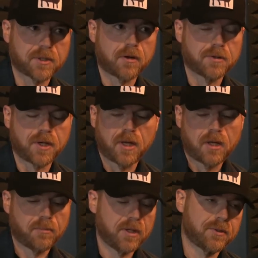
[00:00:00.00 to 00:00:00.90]
surgery,
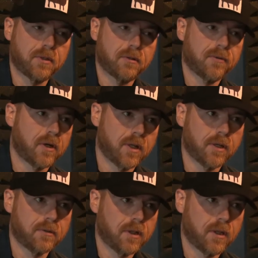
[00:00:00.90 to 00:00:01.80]
but it's still a very
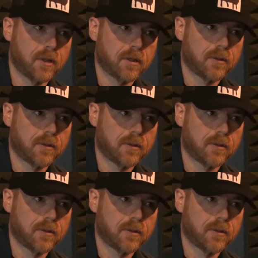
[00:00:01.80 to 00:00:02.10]
good uh,